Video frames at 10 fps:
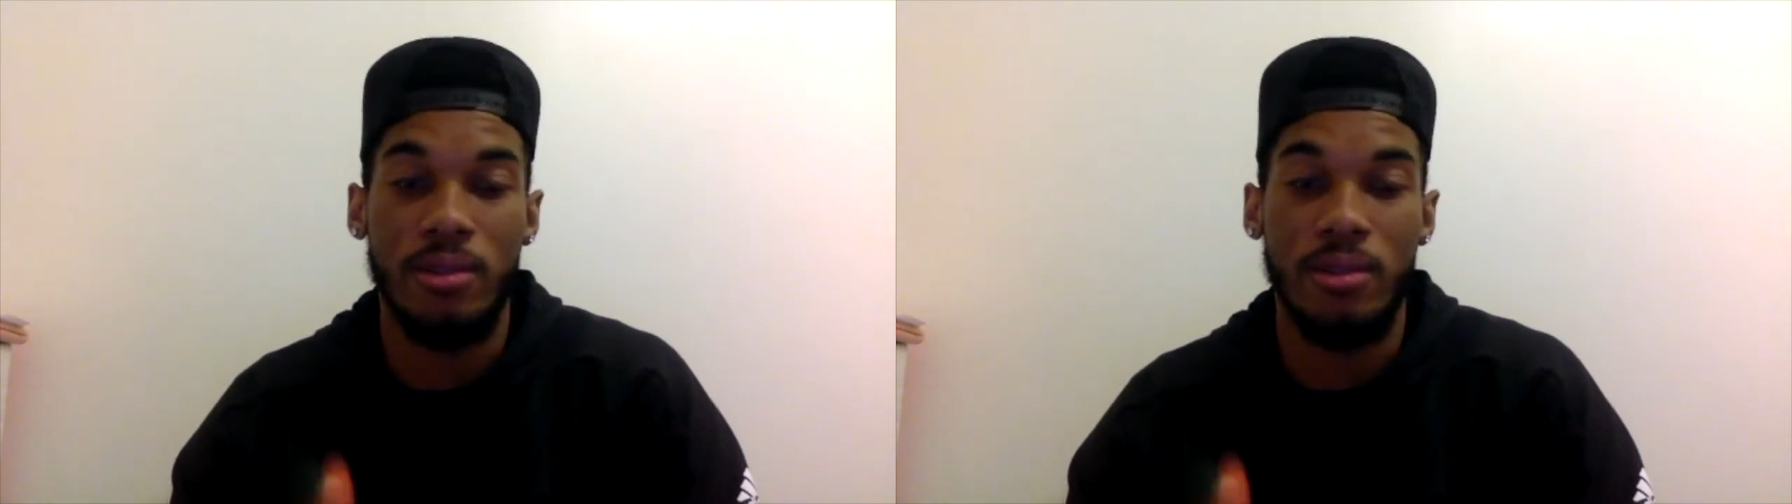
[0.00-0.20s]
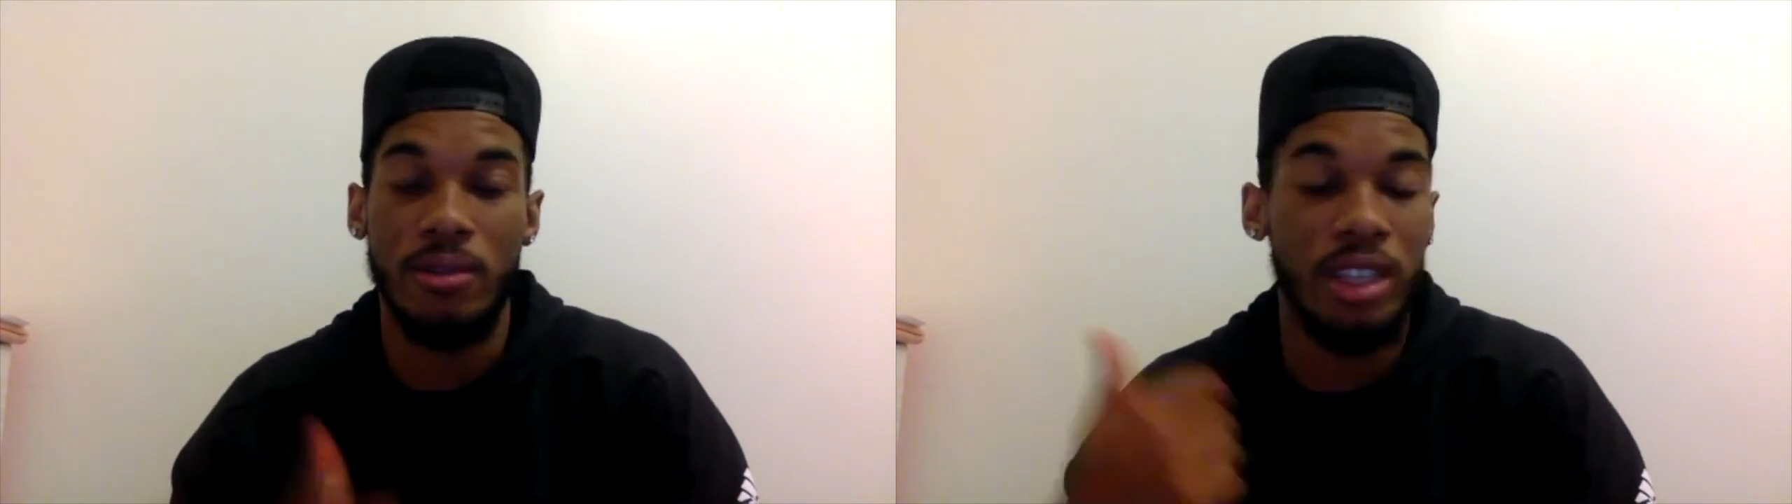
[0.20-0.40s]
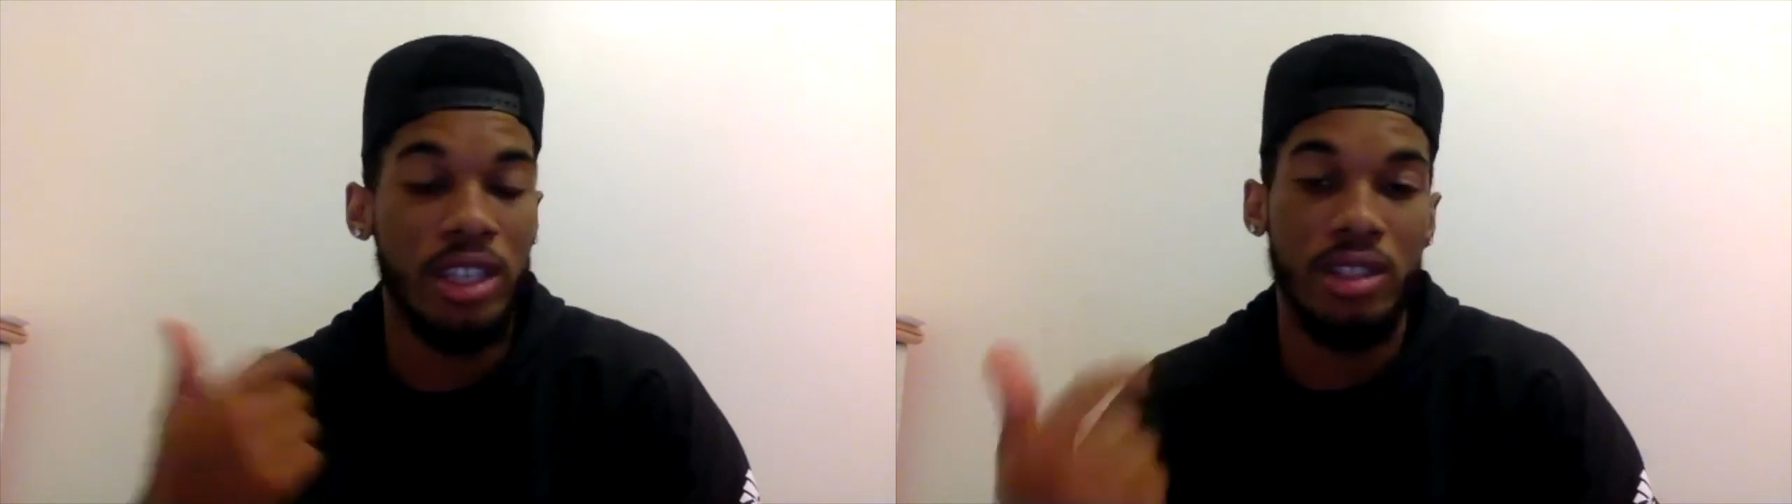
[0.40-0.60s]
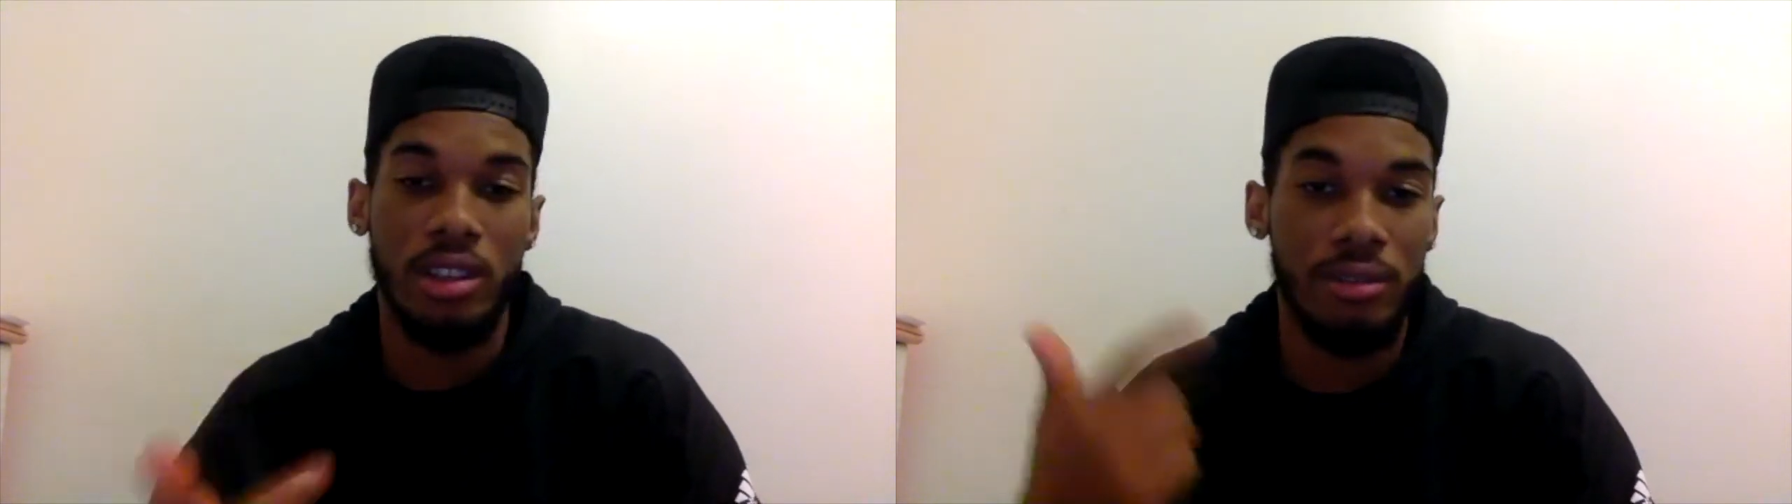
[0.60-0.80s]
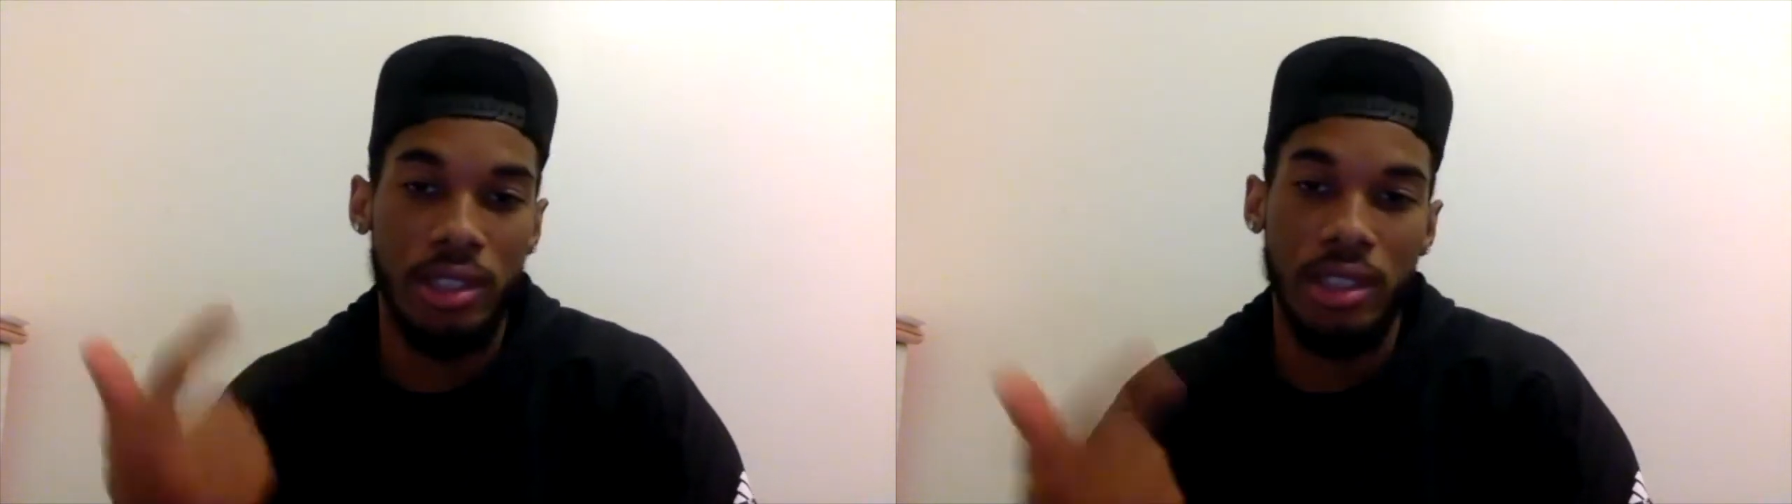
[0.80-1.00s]
research,
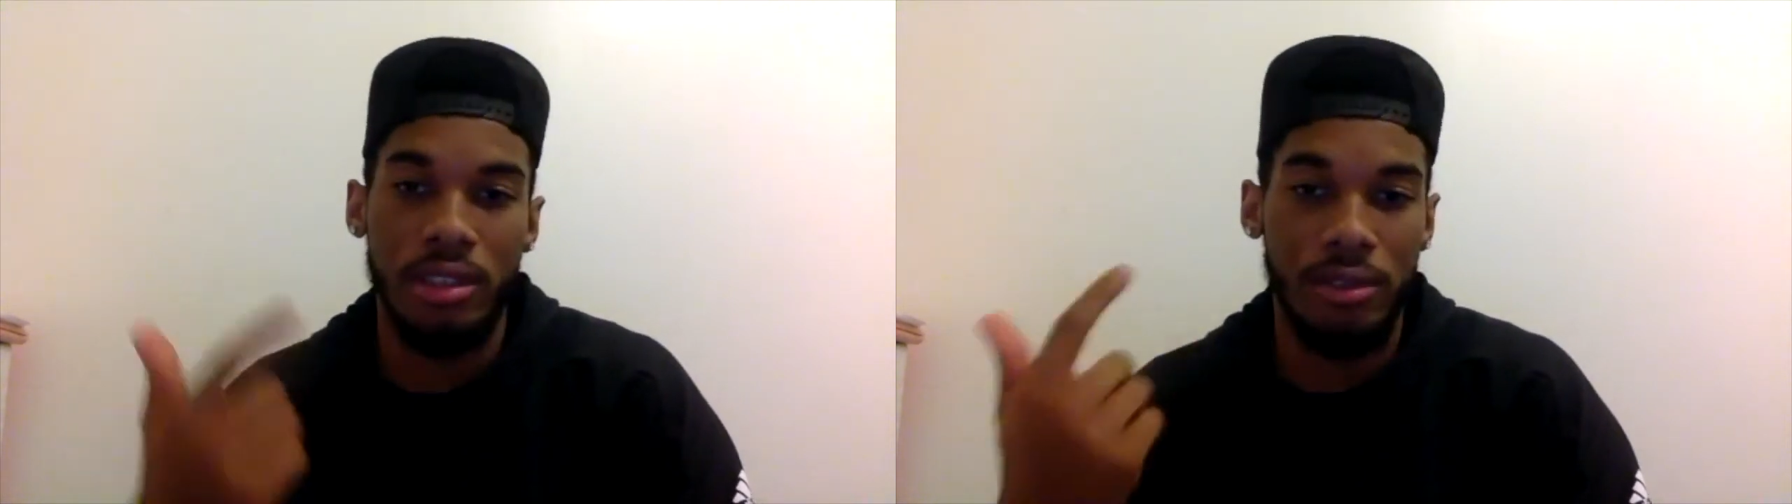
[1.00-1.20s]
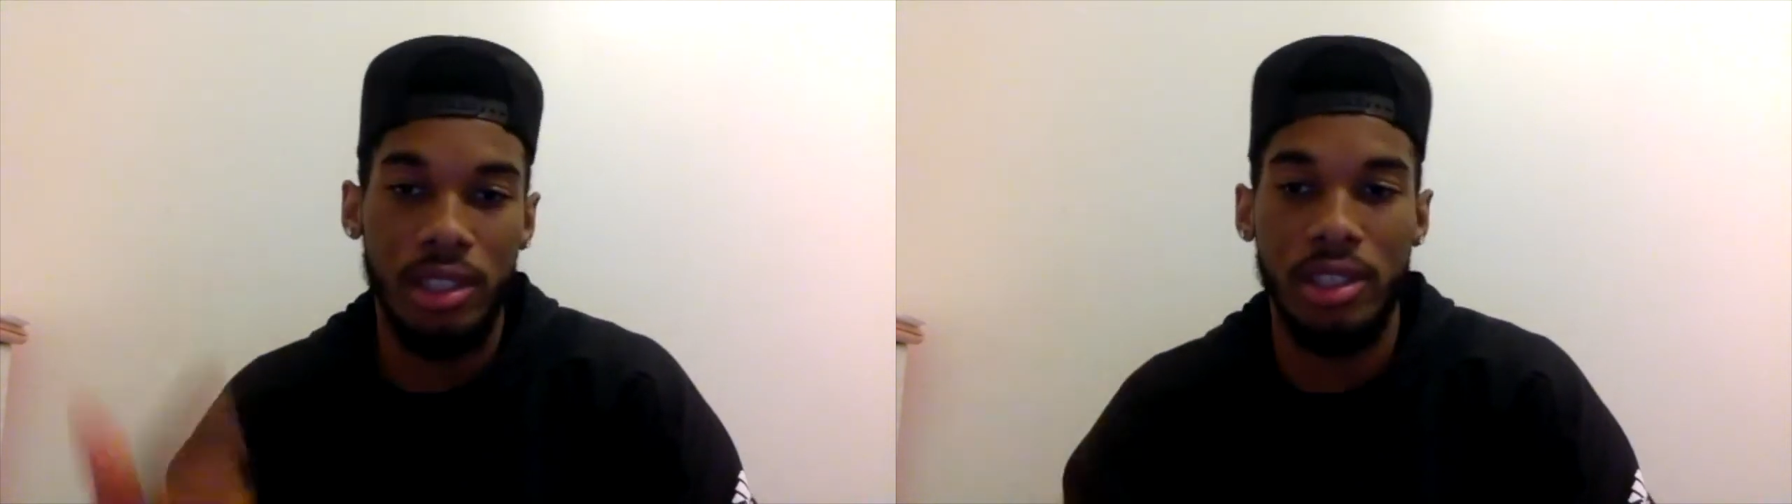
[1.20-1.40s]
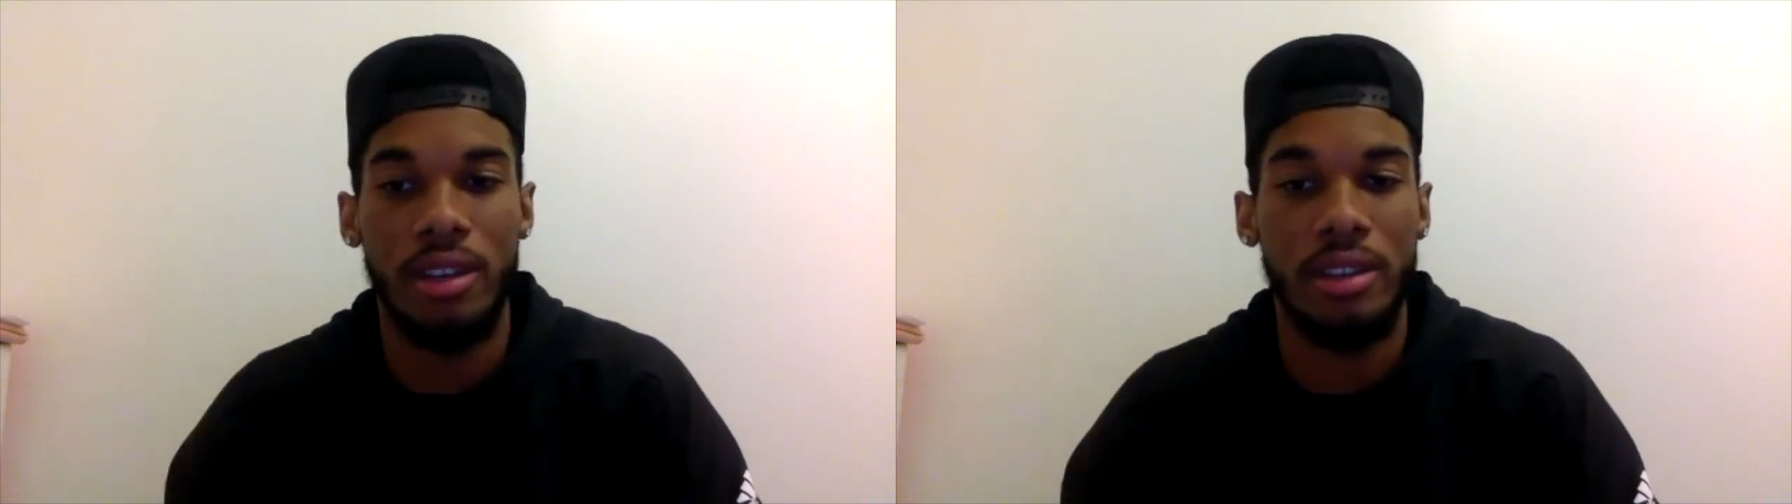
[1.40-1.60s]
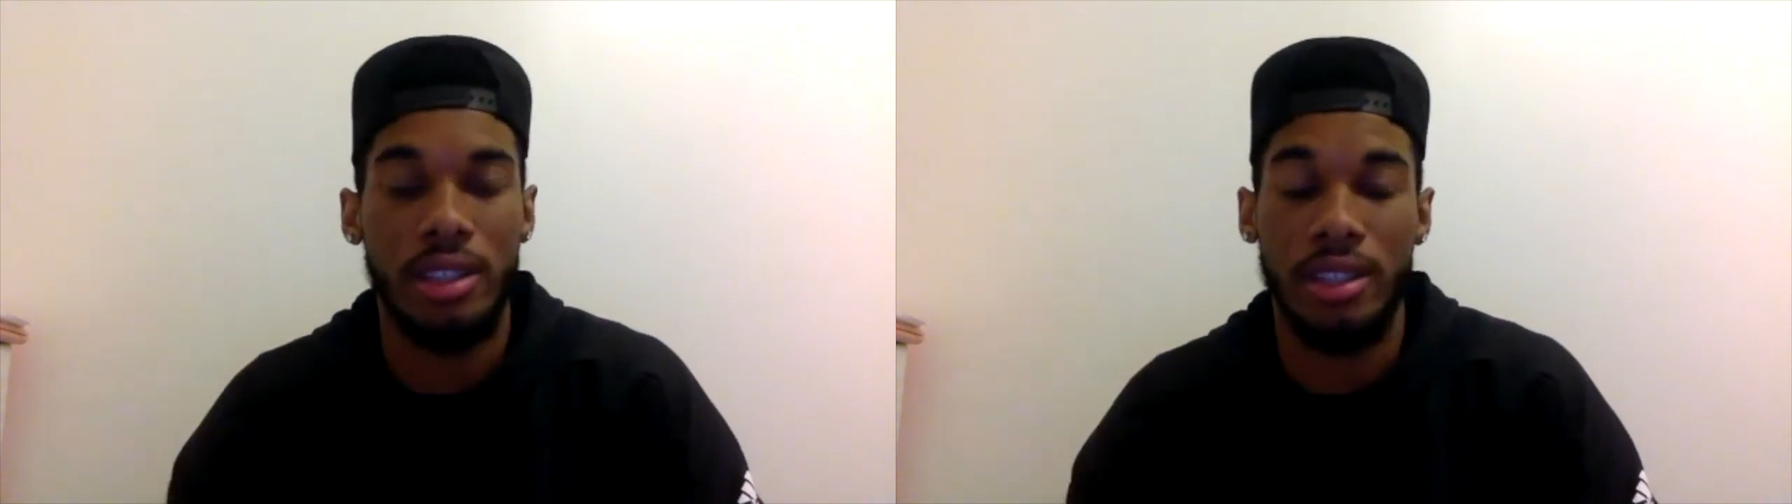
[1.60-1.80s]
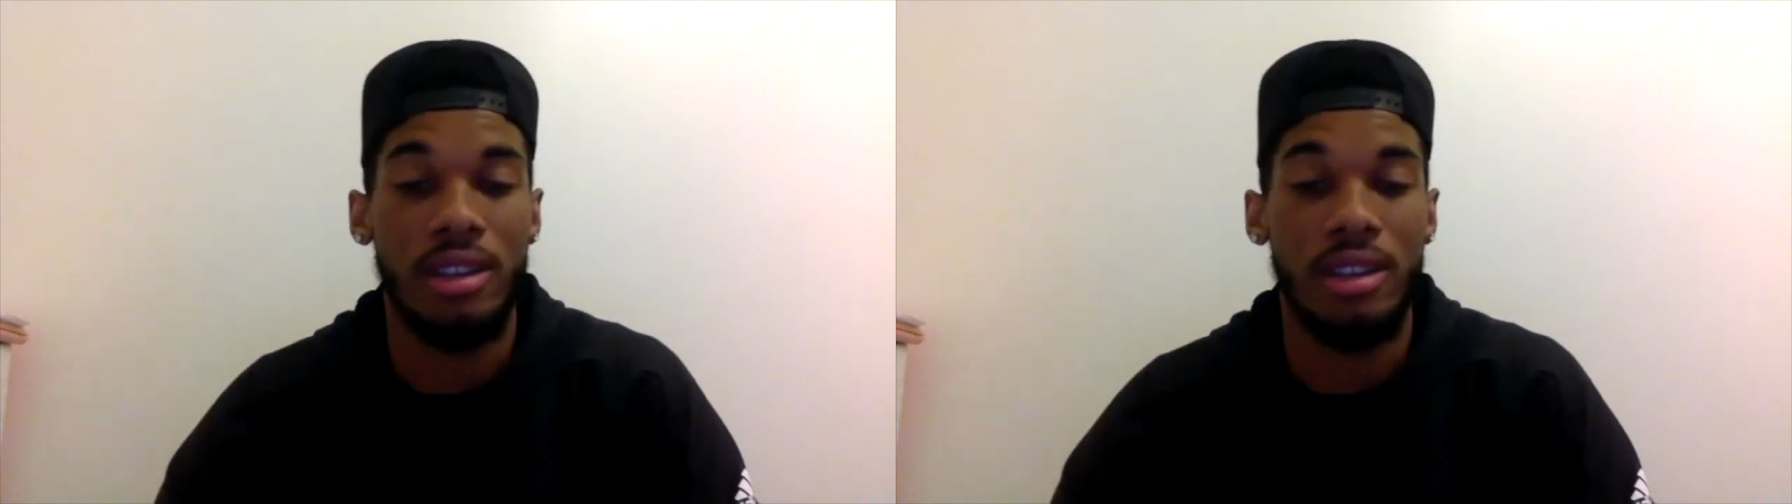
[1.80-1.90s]
and